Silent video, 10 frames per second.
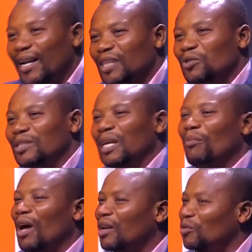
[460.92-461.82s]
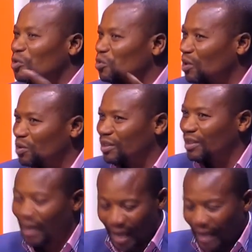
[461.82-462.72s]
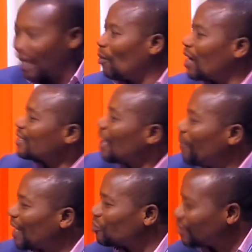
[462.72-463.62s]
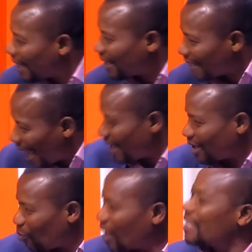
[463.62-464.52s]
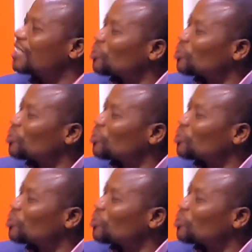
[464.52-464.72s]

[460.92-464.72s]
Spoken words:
to someone who's wealthy. Now, what has happened today, Diana? What is